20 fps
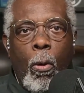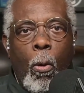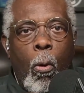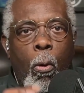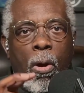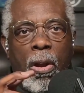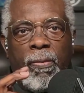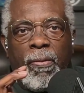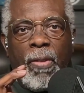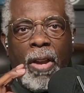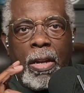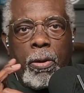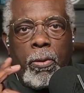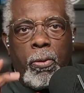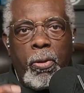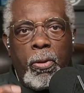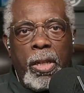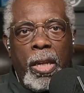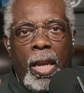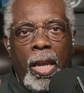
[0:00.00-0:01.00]
or if I
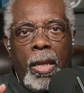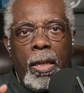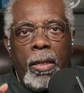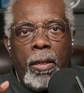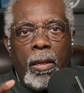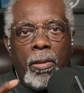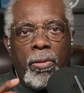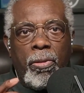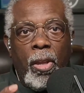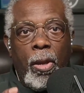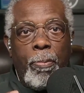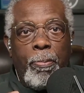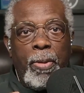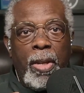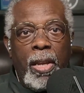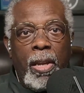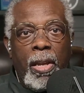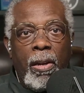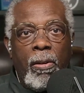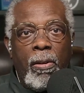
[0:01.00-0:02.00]
create a
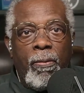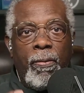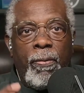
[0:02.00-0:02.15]
thumbnail